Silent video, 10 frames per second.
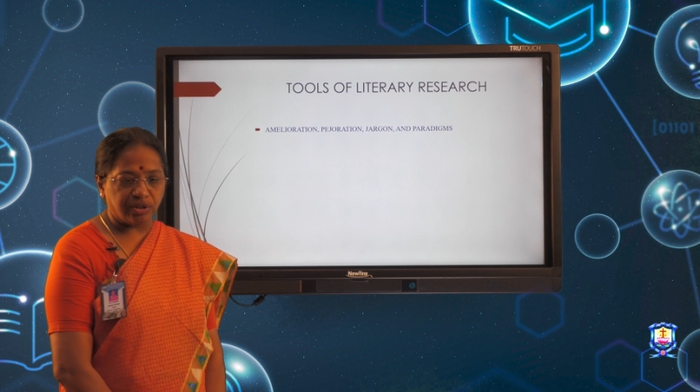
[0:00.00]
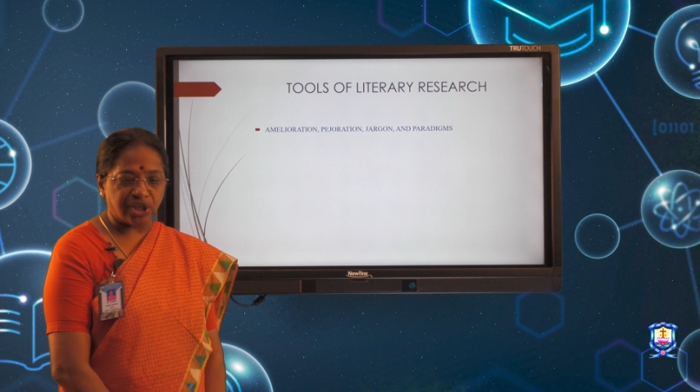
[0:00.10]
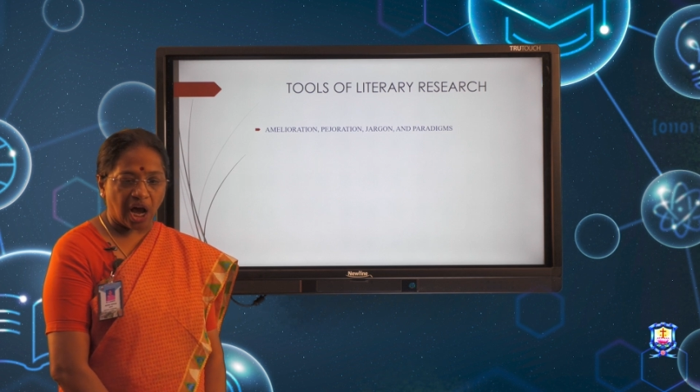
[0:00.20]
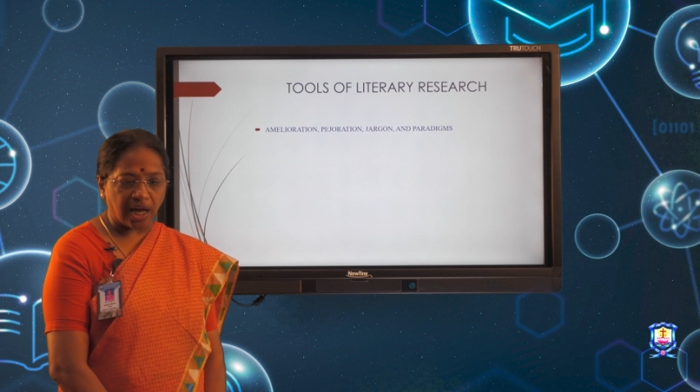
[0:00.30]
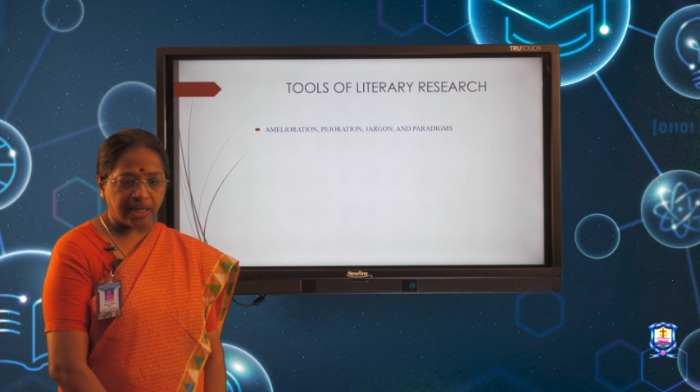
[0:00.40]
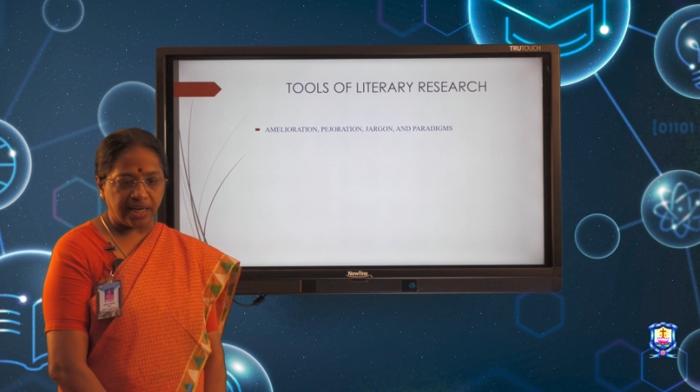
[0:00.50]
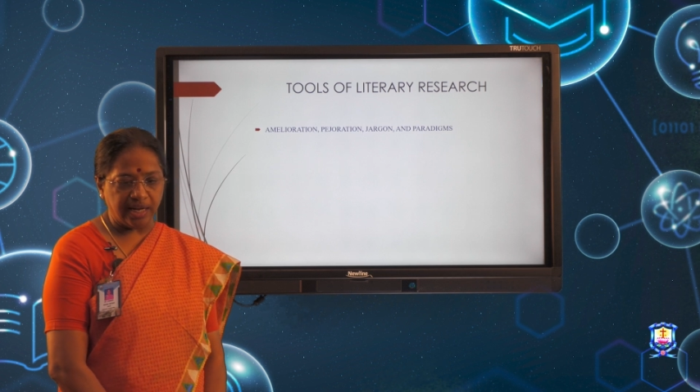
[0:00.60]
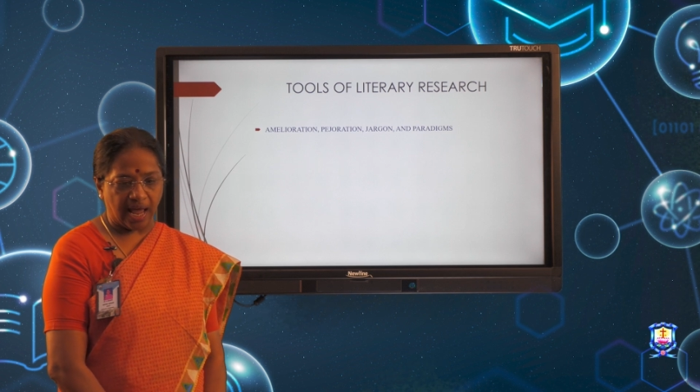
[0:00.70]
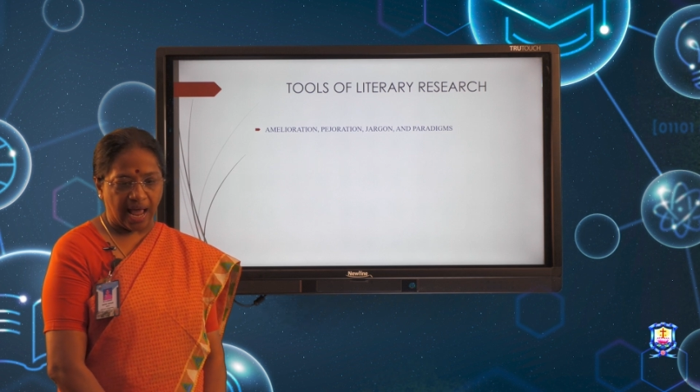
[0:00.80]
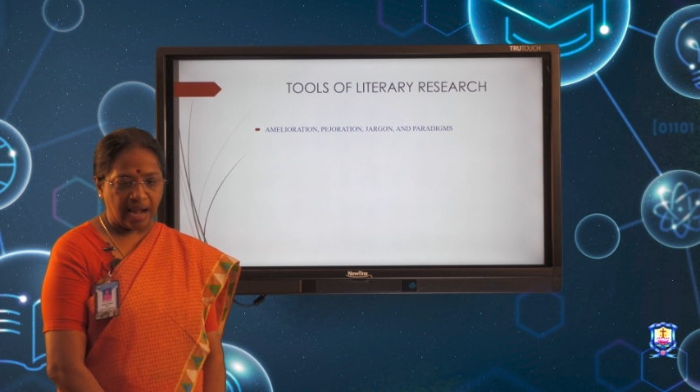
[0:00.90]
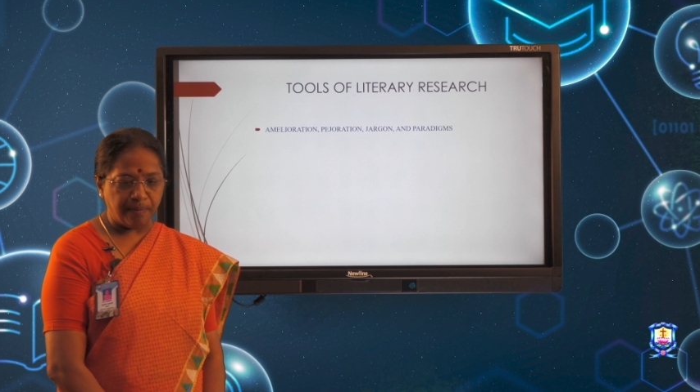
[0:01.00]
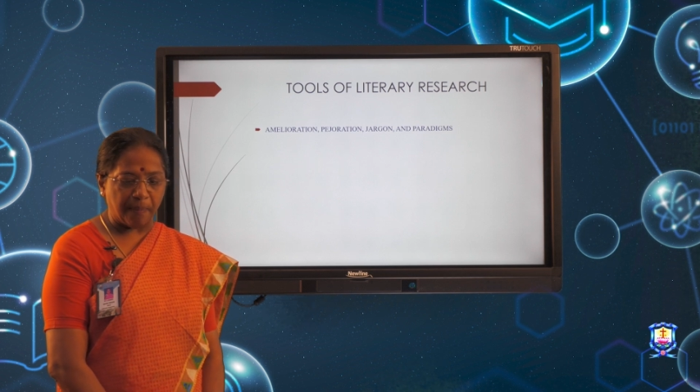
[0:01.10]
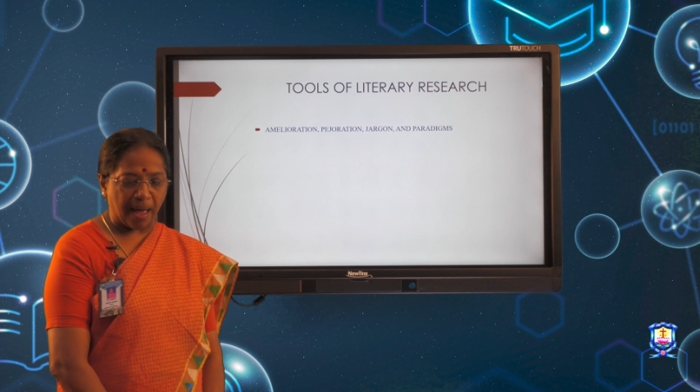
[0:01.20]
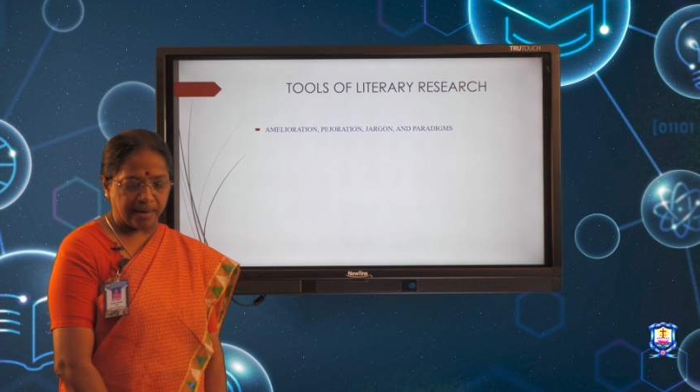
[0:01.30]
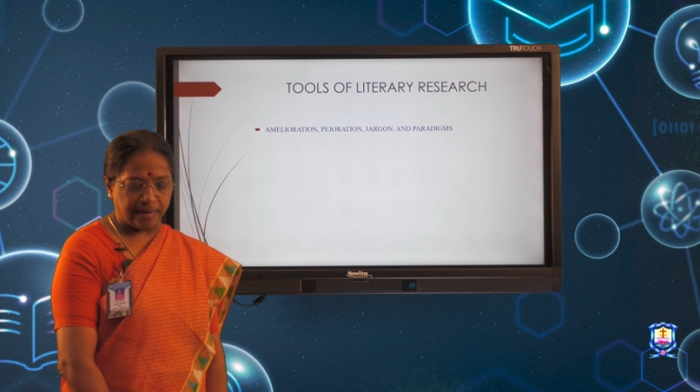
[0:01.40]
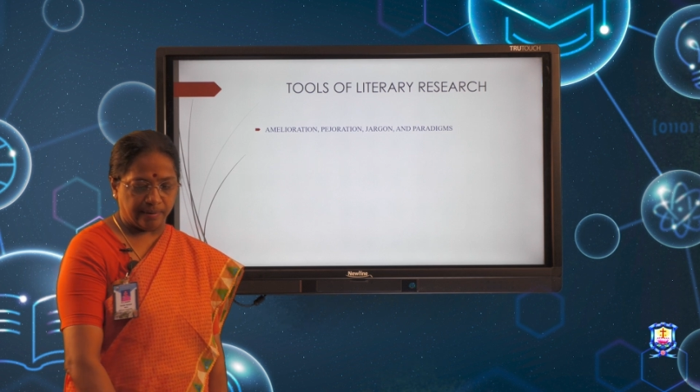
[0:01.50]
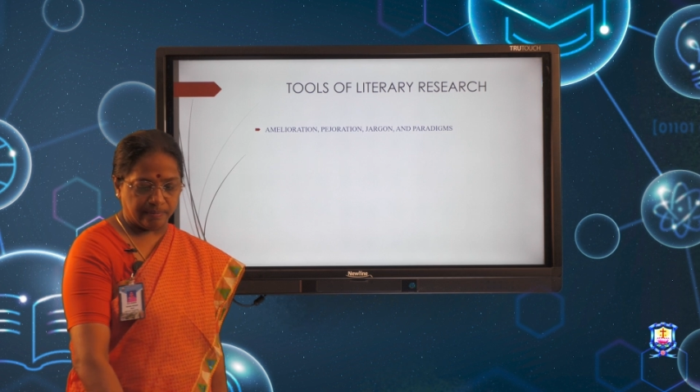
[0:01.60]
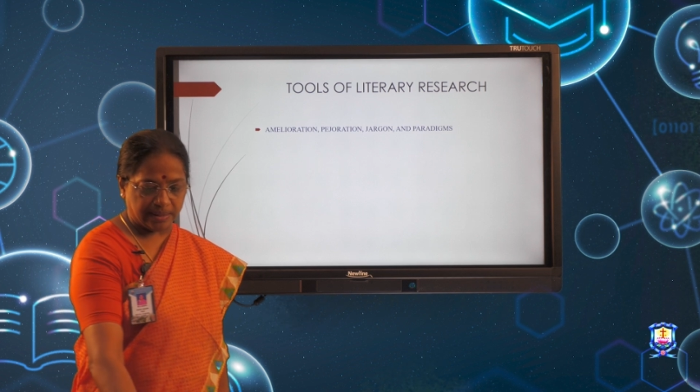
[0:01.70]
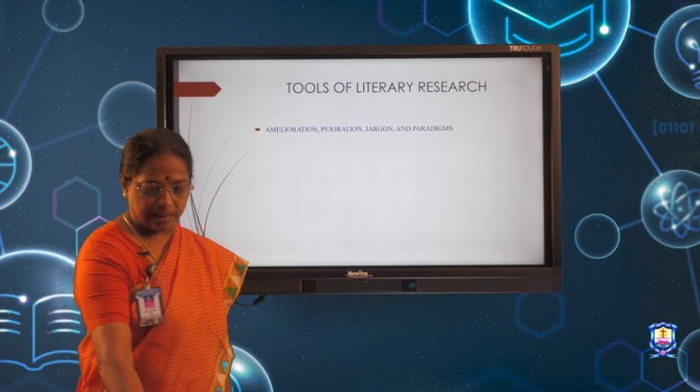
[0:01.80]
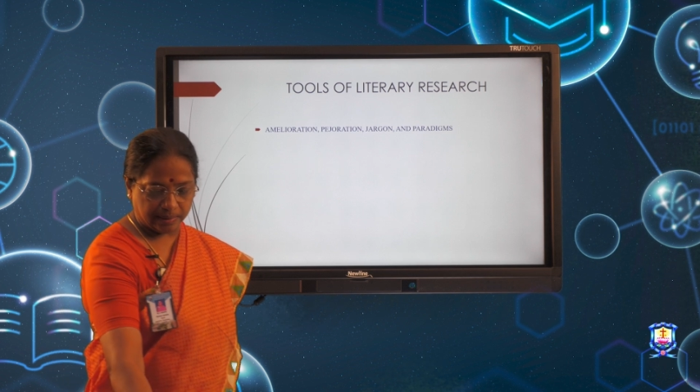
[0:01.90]
jargon and
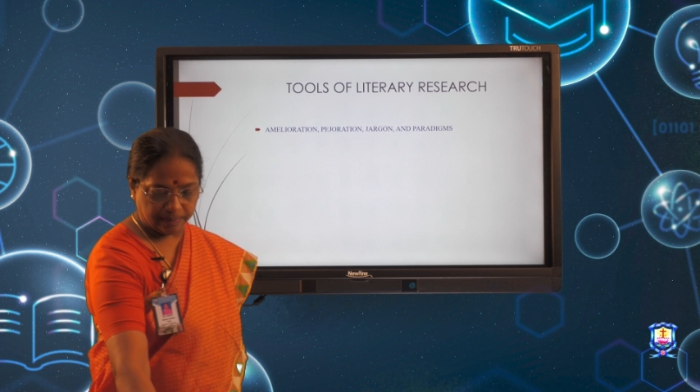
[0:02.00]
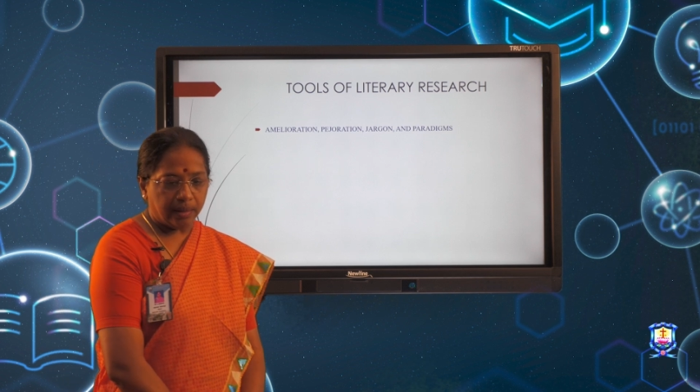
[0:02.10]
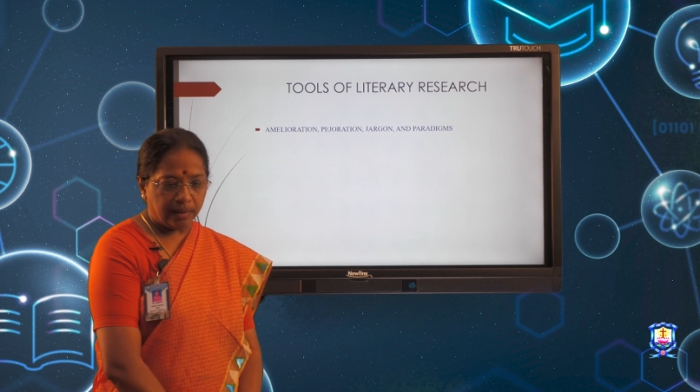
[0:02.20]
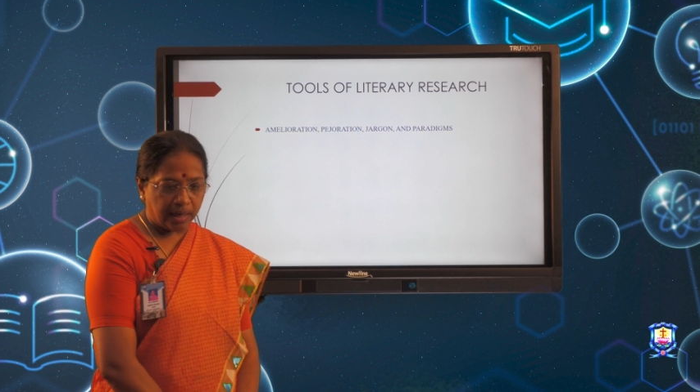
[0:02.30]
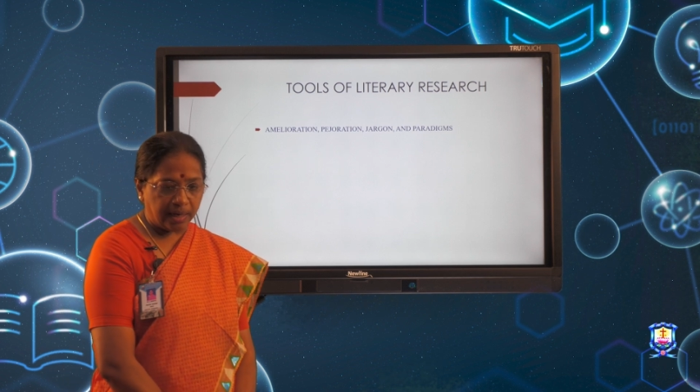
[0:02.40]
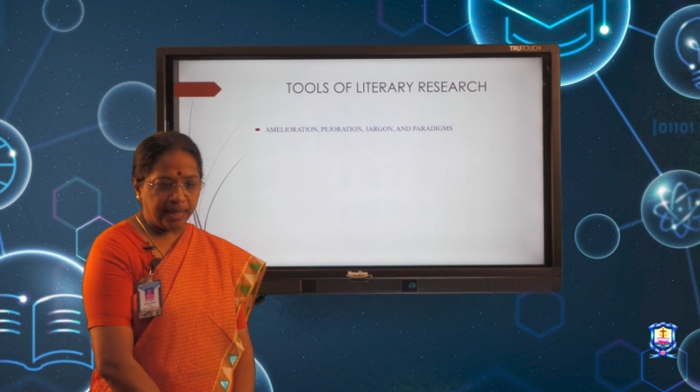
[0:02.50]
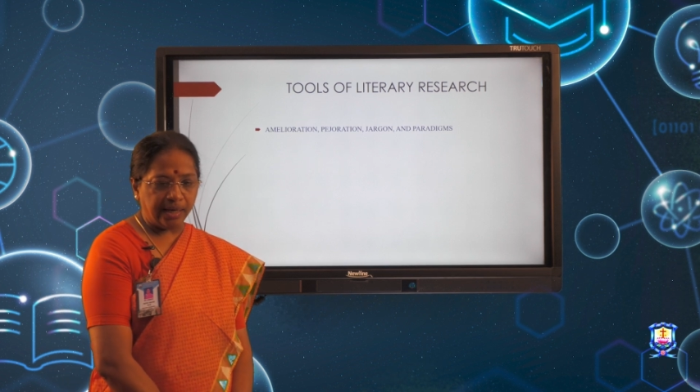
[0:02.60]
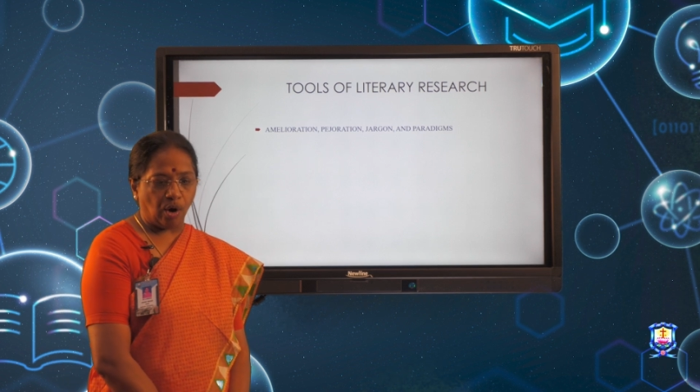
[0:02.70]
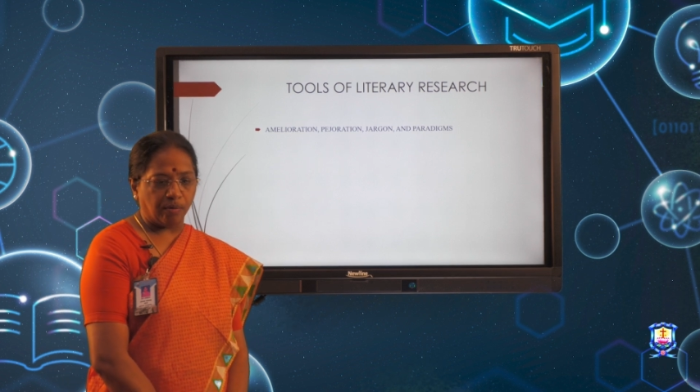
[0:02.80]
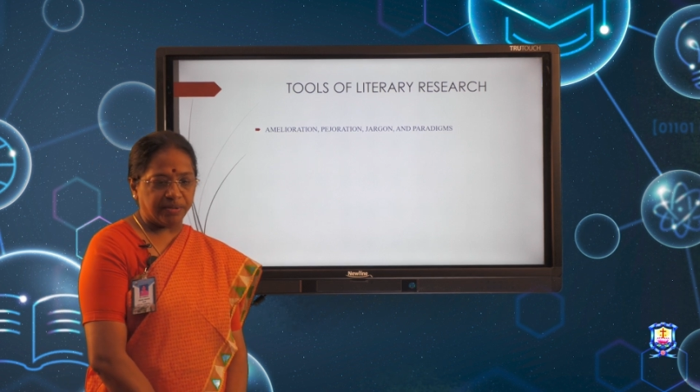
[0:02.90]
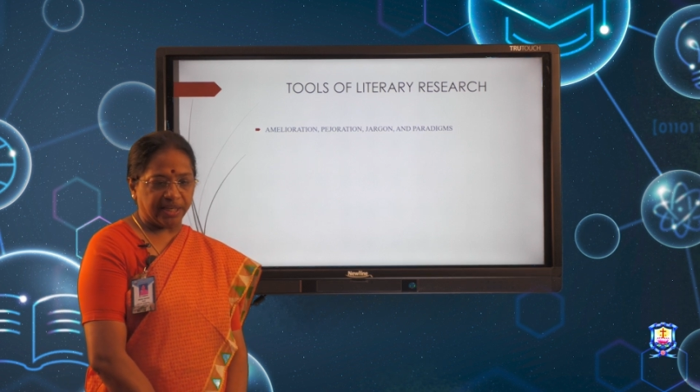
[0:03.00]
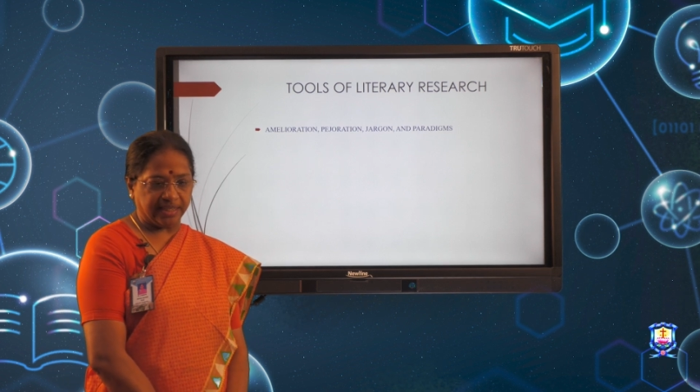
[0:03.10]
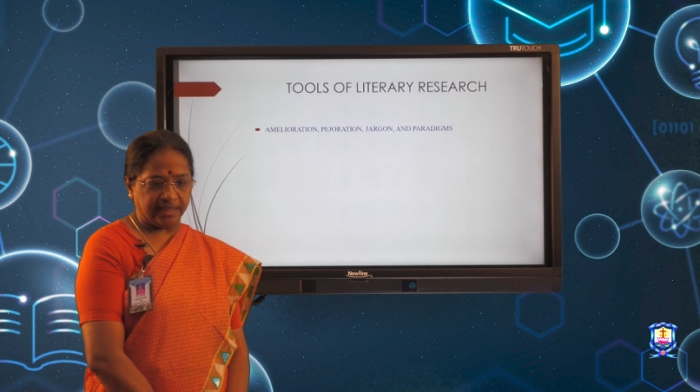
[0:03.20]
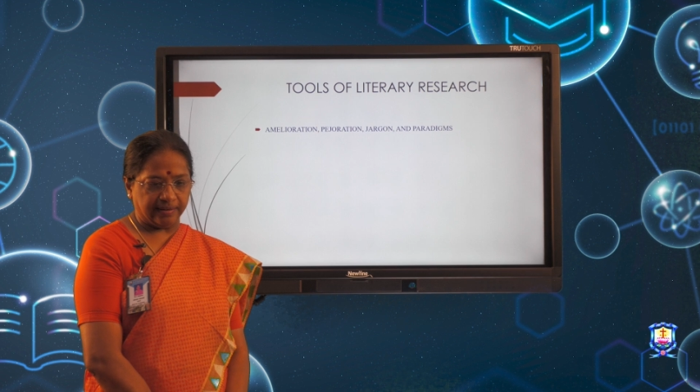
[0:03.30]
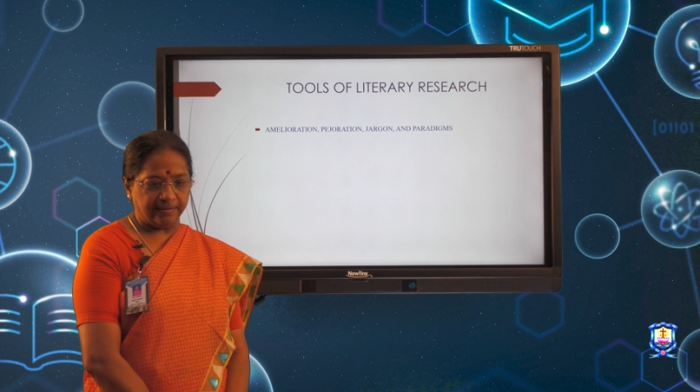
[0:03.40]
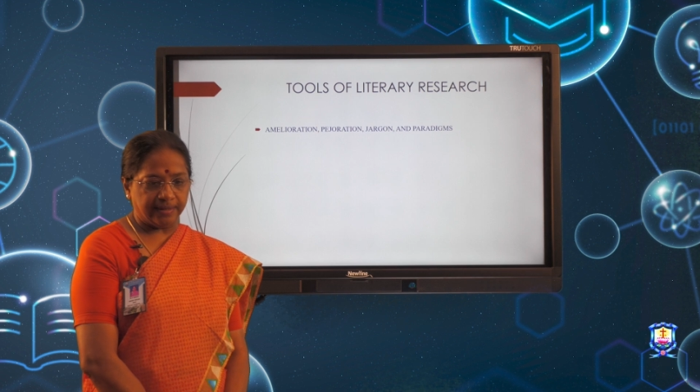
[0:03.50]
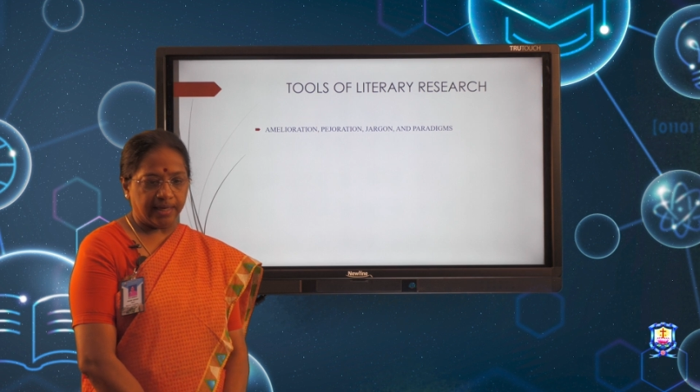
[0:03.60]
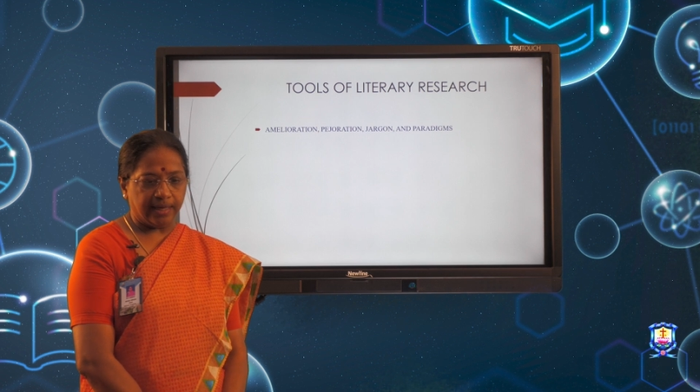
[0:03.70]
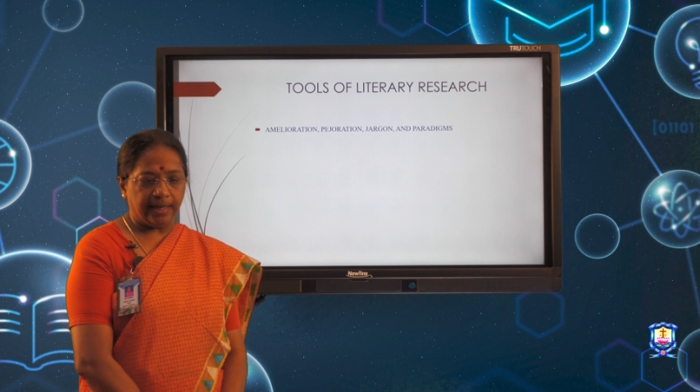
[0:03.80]
paradigms. Learning objectives.